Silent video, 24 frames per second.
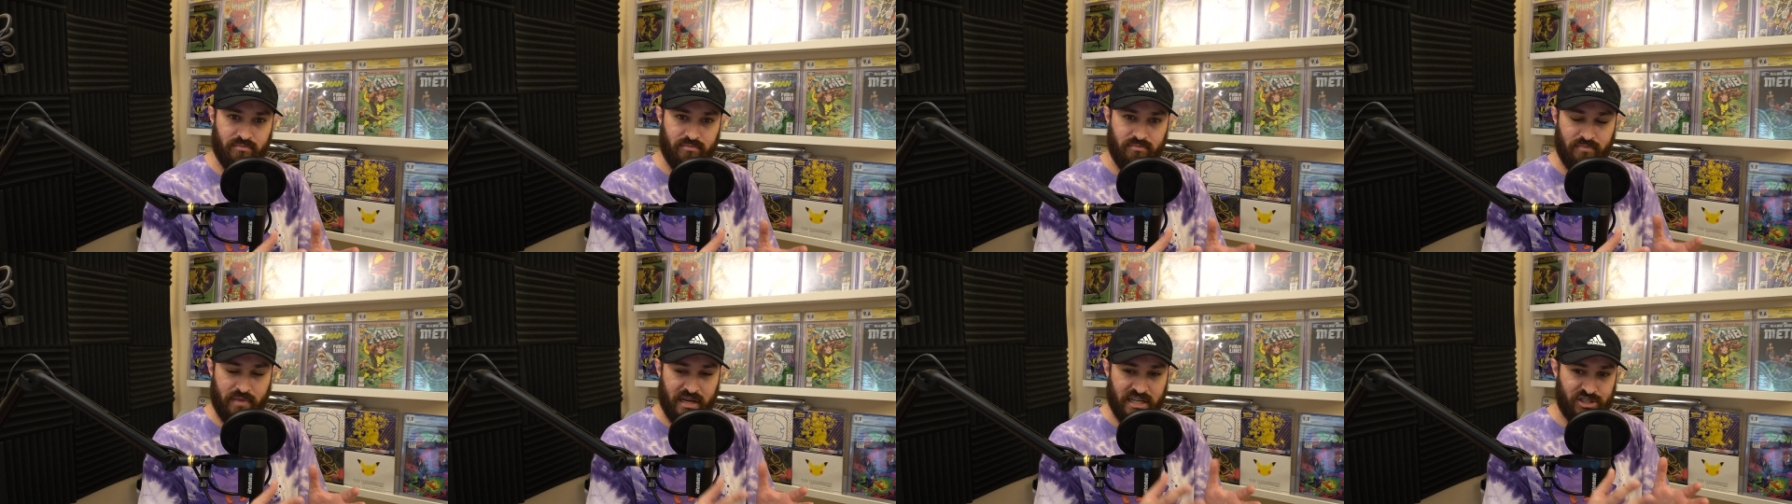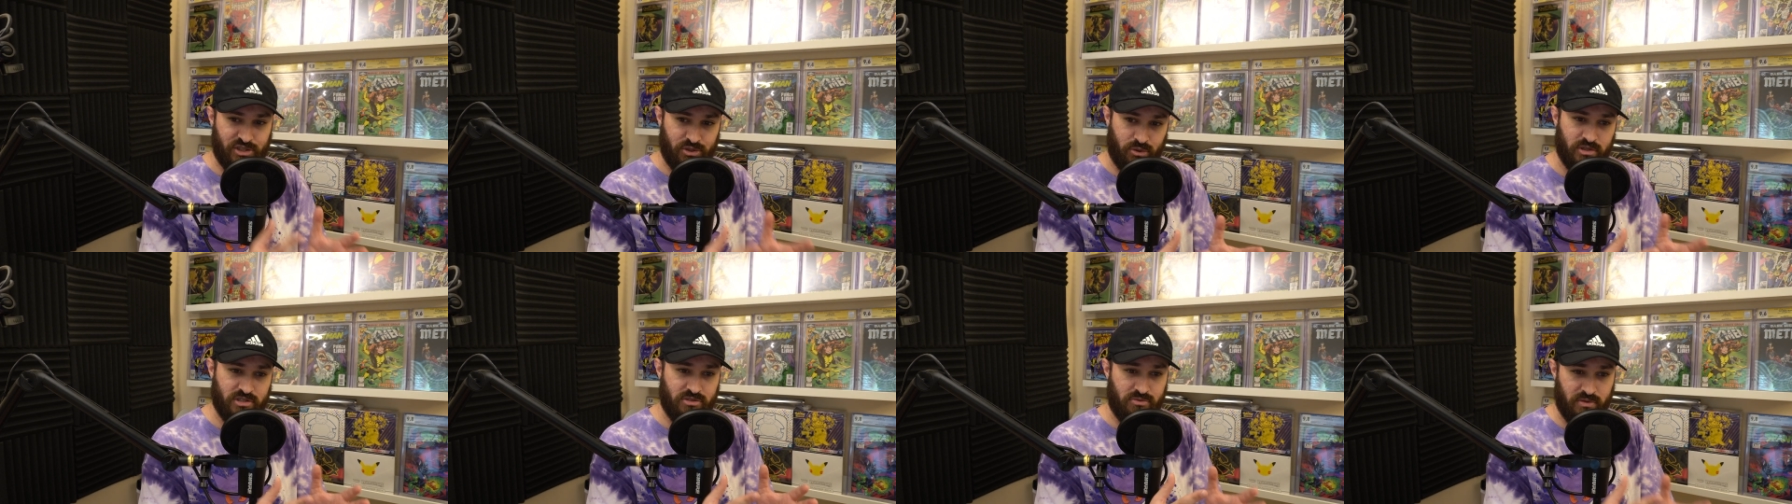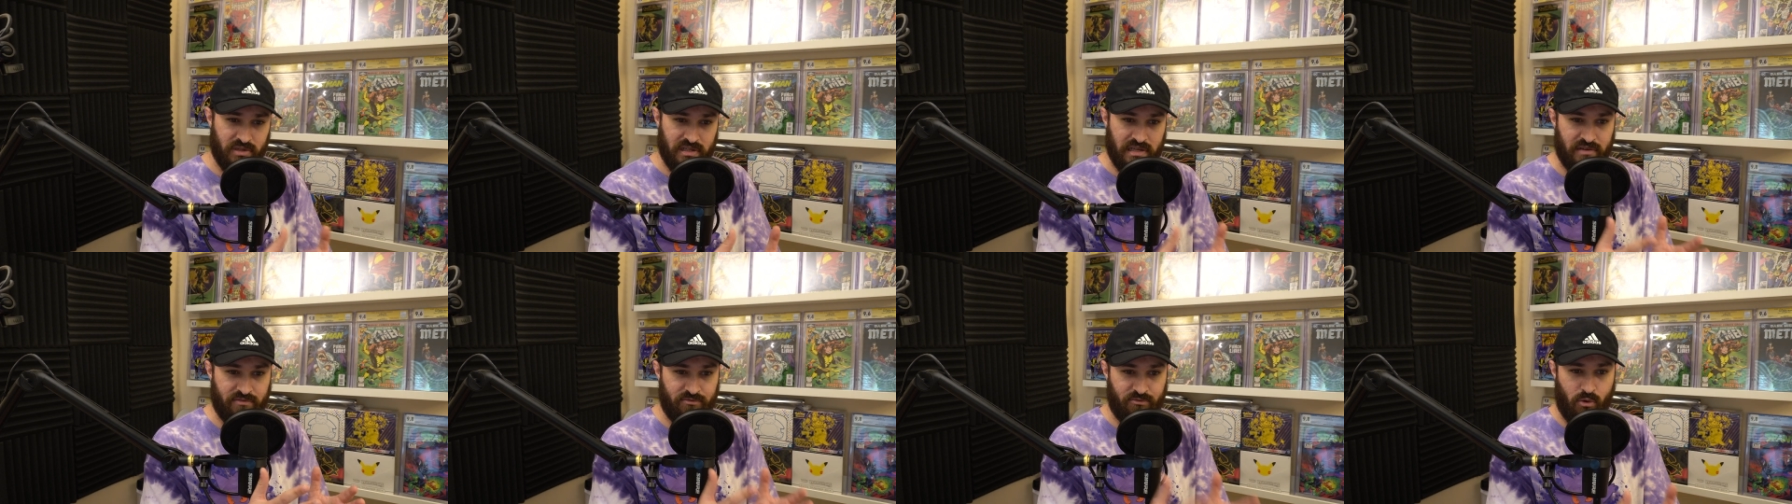my shorts
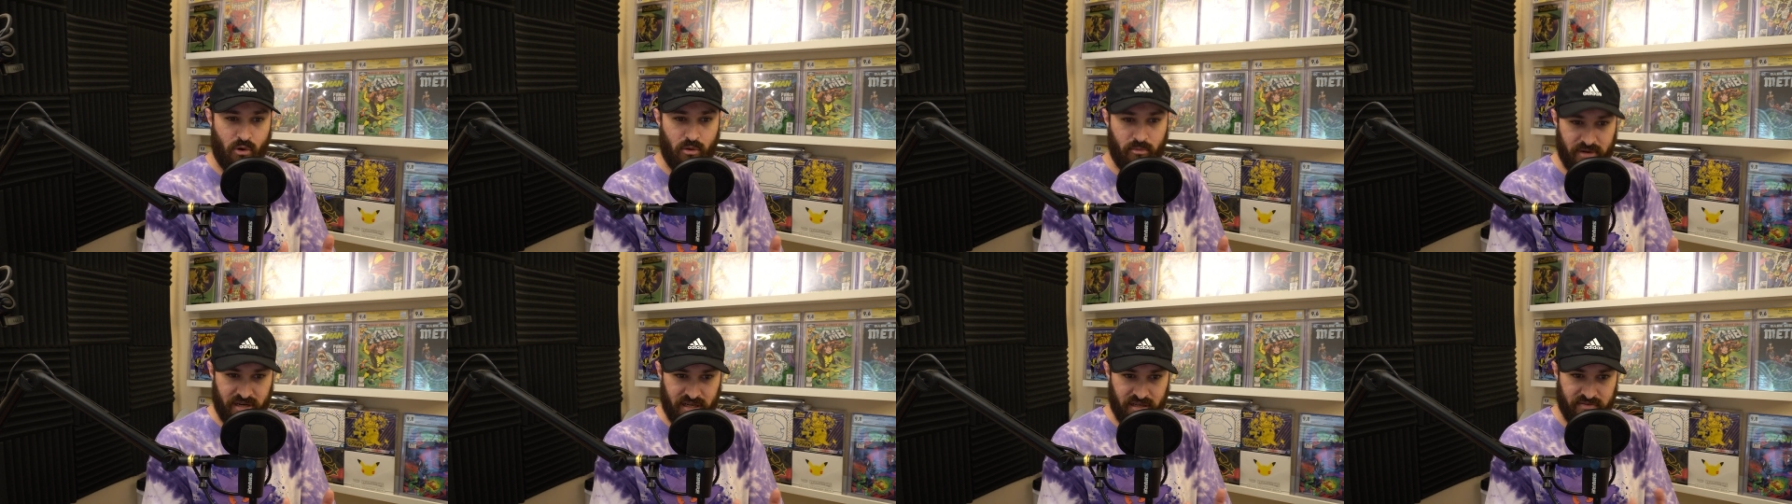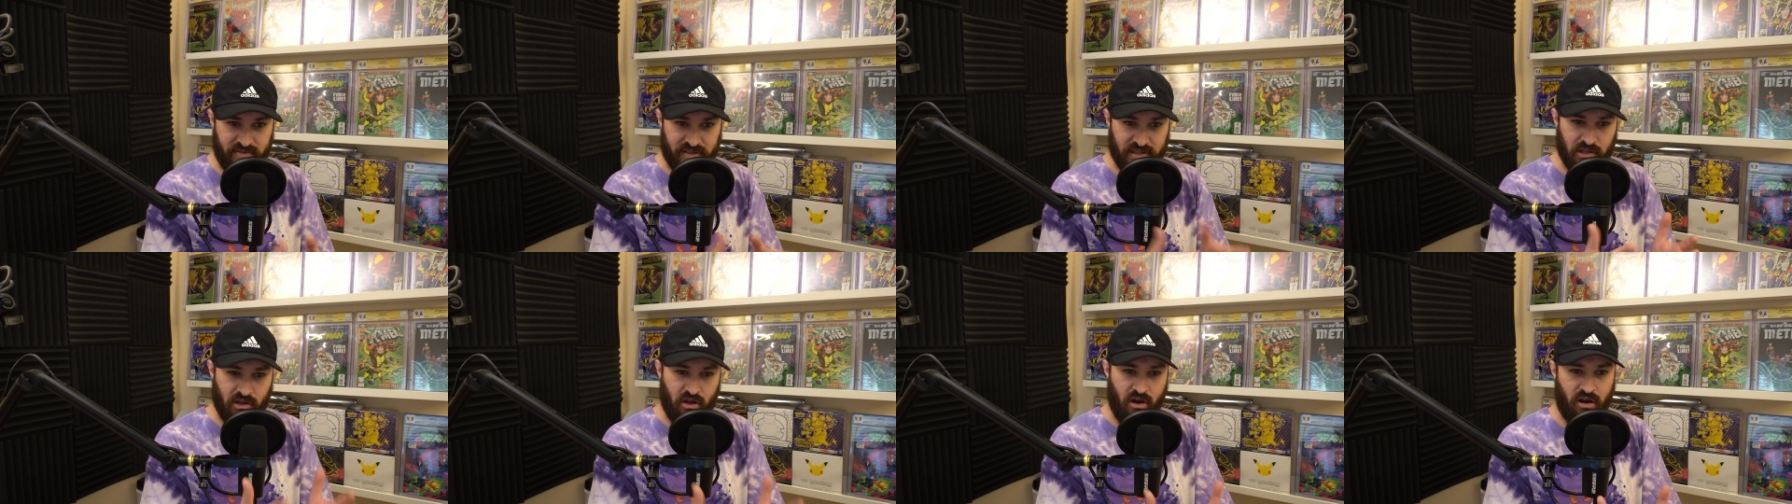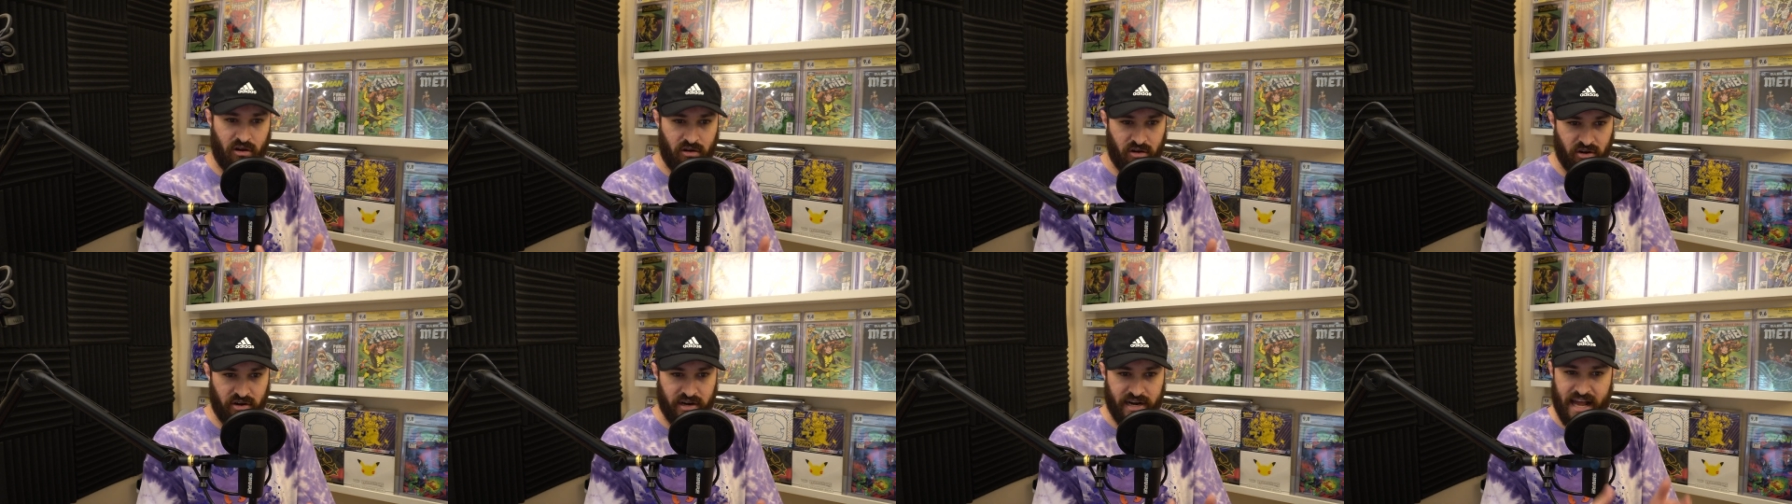really informative and
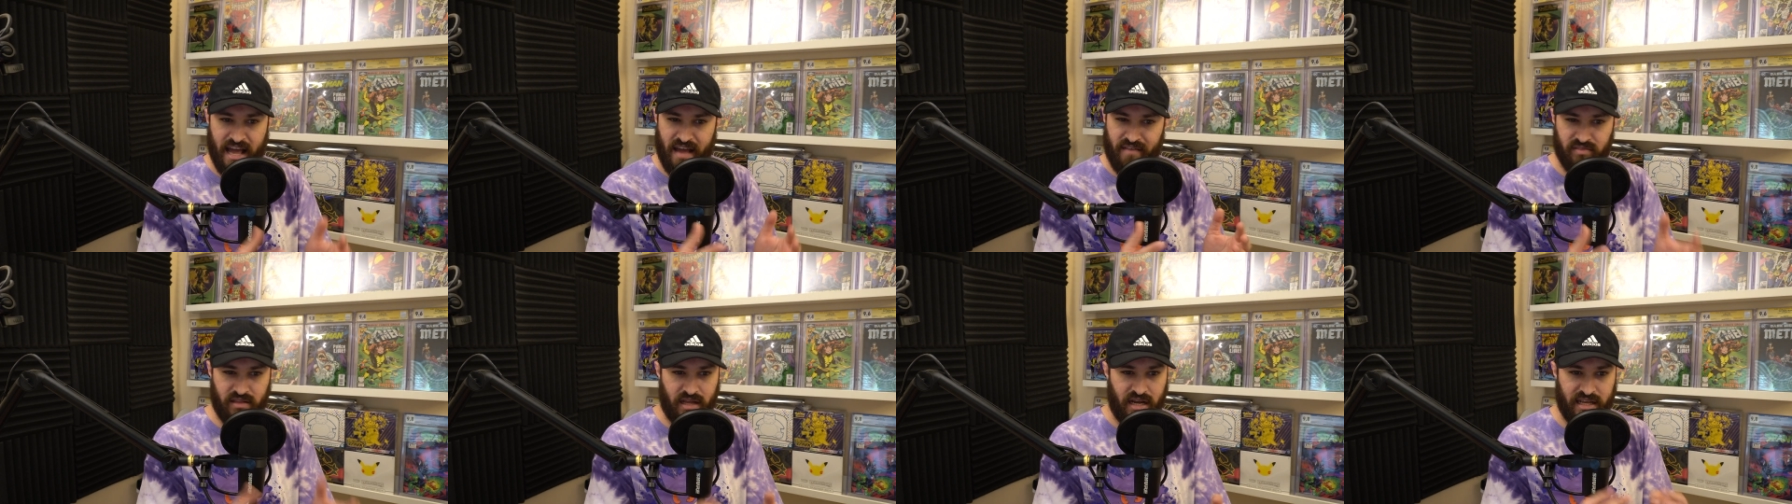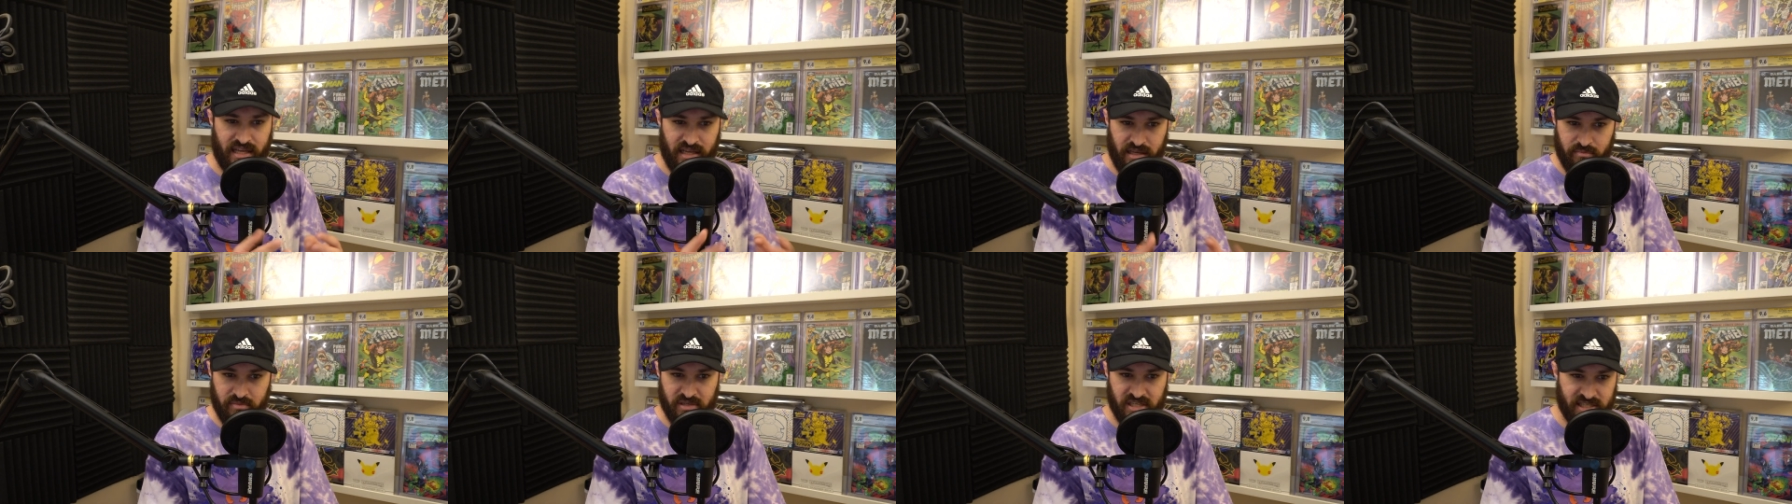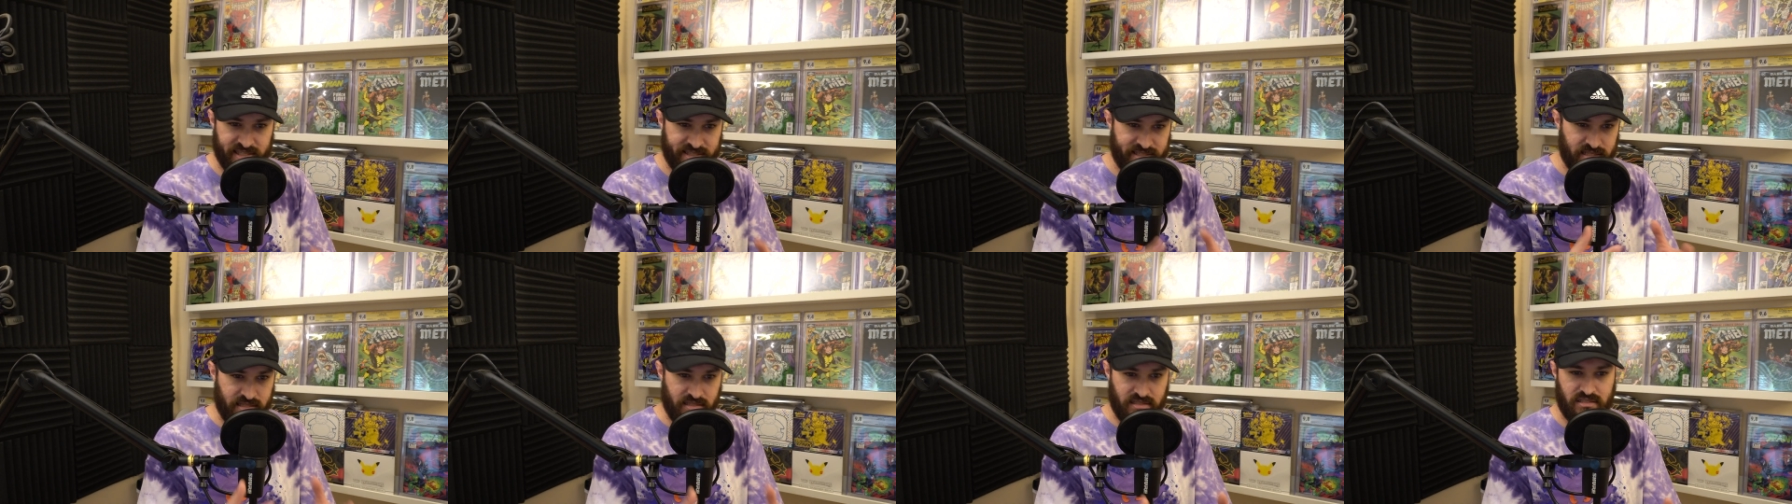longer and have a lot of
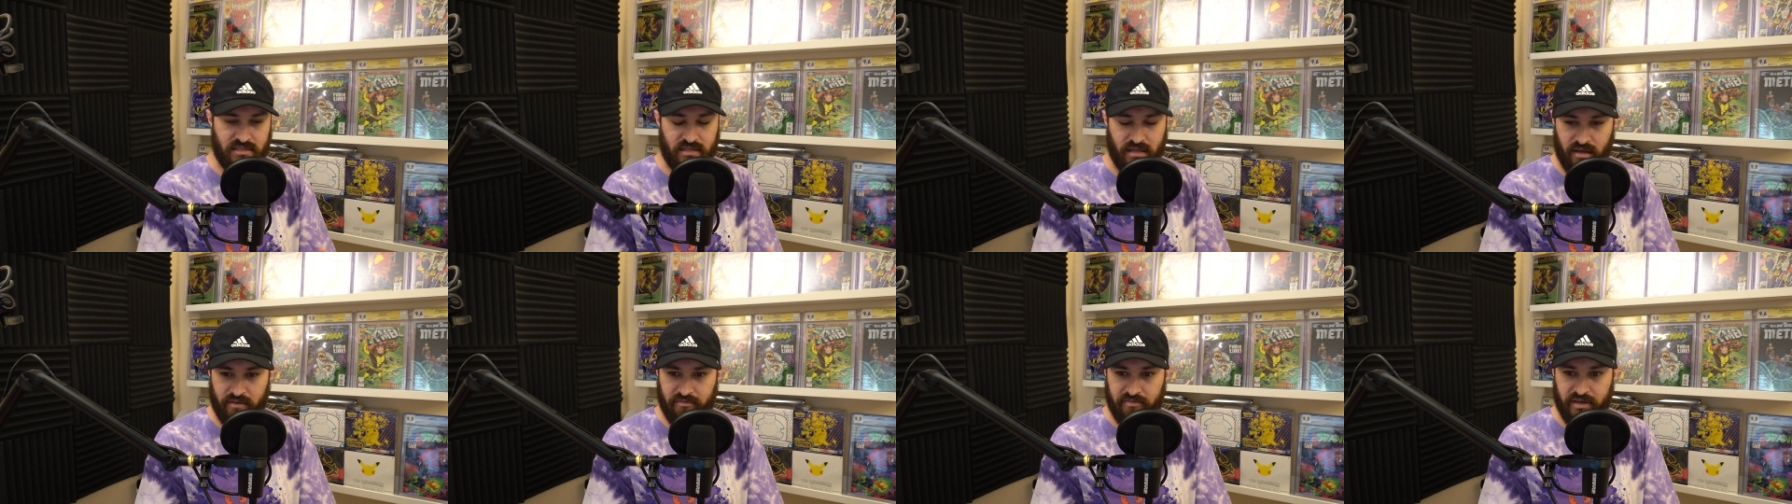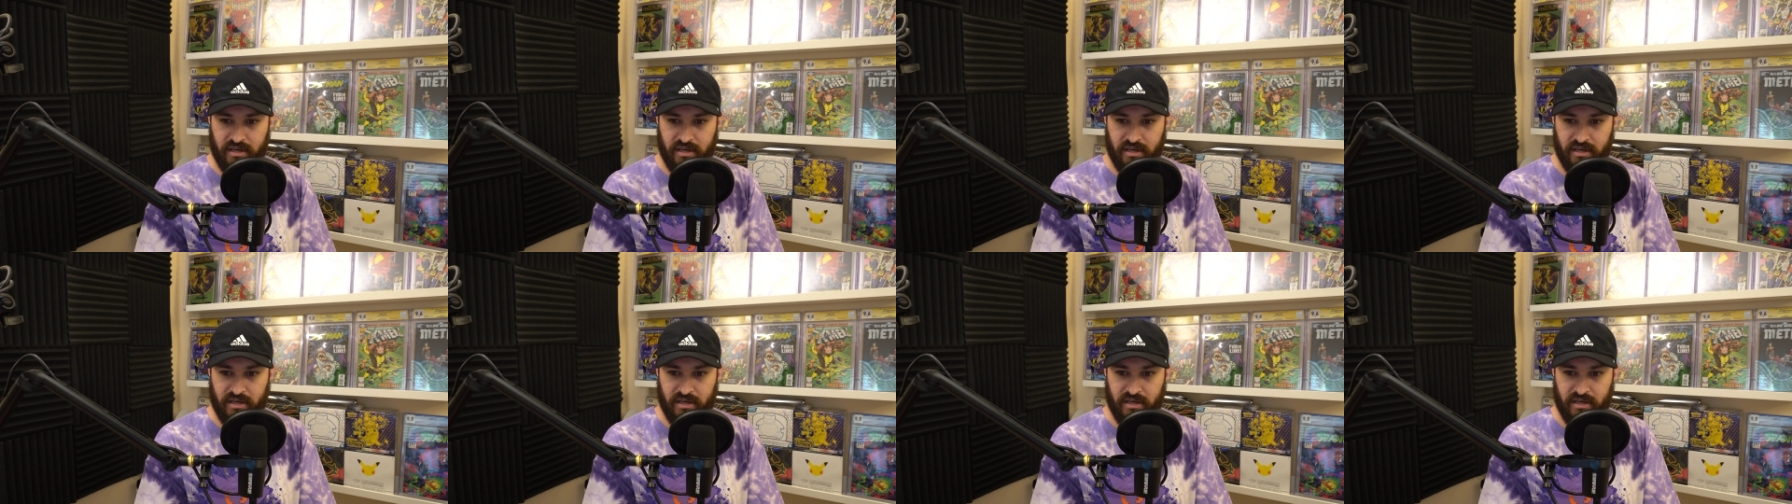images and stuff.